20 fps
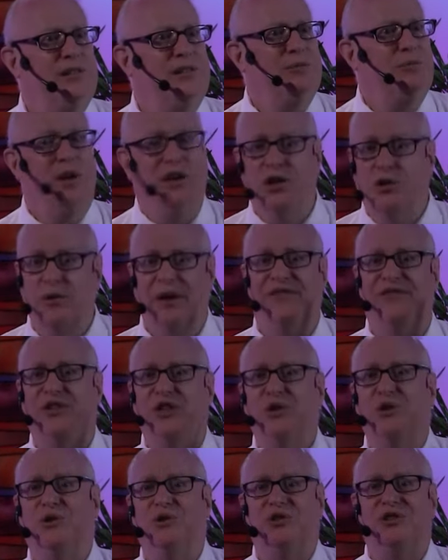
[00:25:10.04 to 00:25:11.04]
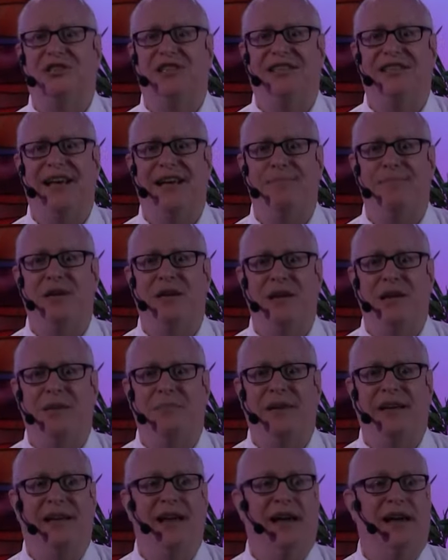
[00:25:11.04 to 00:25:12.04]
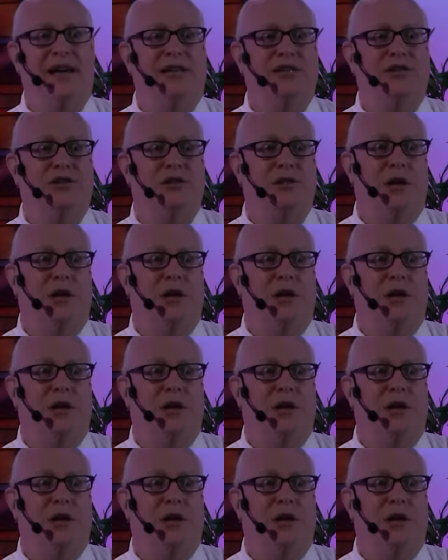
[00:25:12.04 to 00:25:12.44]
where you refused to tip because